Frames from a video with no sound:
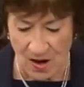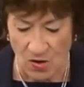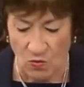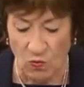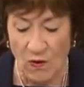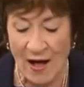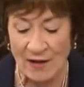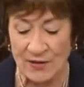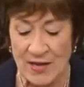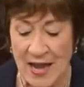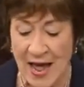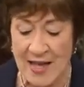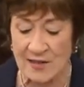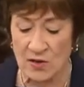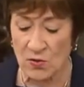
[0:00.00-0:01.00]
While
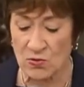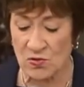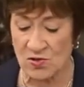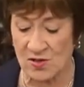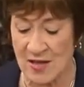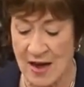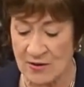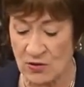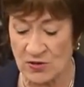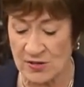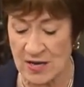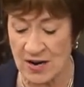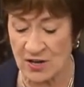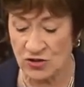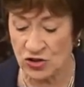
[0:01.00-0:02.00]
NATO's
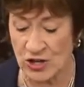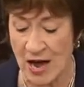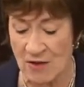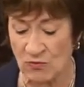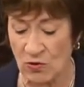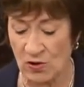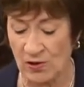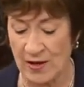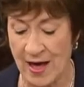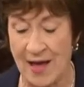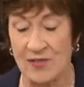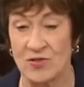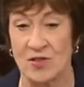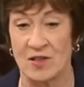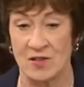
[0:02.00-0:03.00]
Secretary General
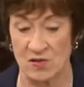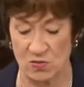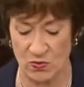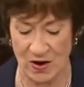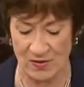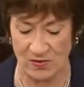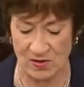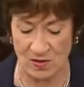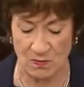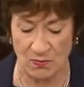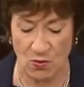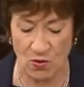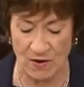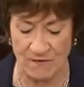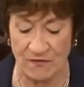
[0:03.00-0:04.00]
has expressed
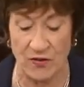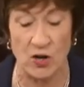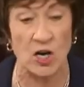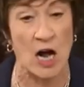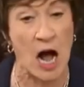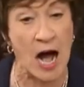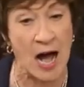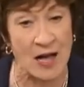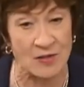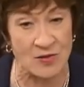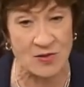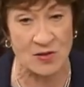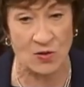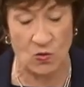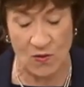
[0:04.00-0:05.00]
support for
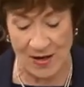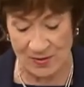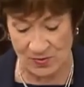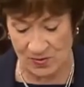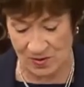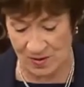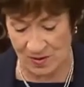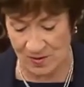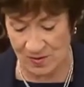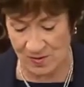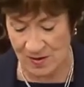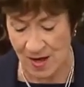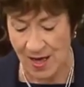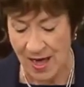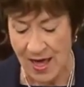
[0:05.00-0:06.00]

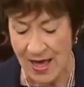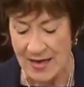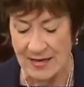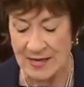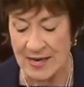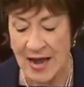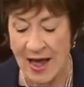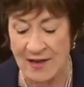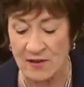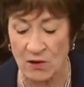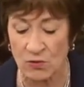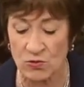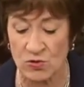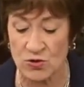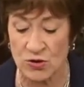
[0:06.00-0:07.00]
consequences,
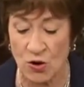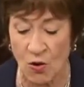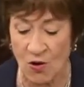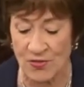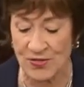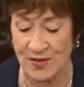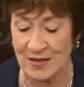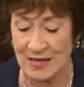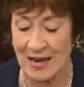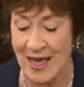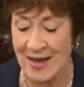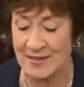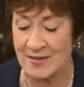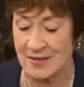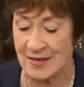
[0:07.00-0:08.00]
NATO's North
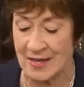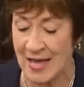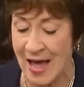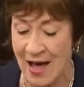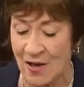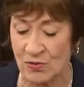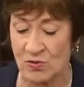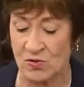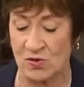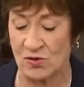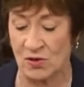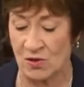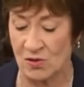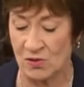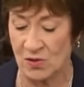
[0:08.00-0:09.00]
Atlantic
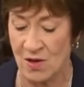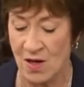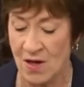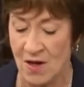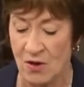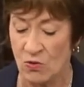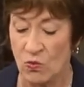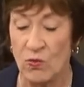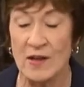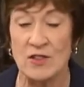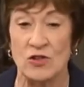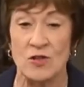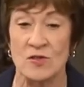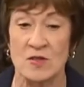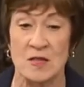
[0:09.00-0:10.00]
Council,
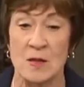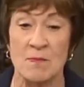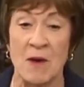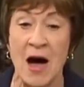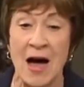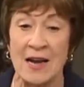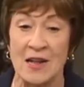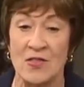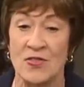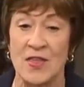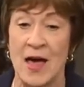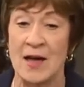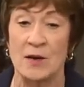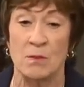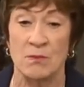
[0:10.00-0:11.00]
which is the body
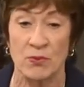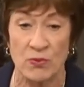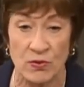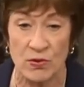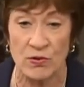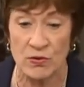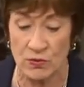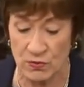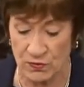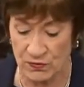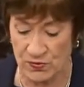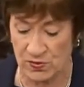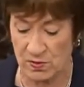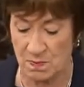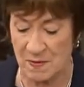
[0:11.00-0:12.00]
that
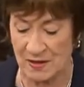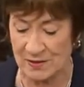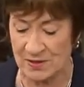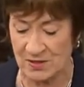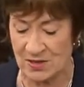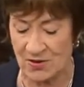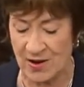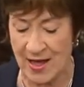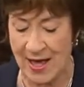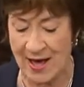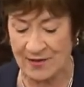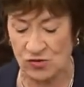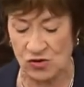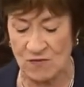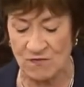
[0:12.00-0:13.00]
approves military
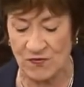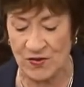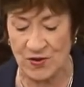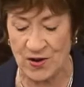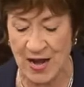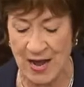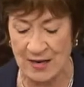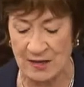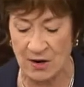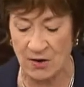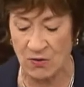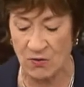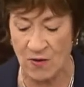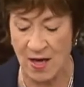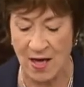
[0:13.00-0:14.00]
action for NATO,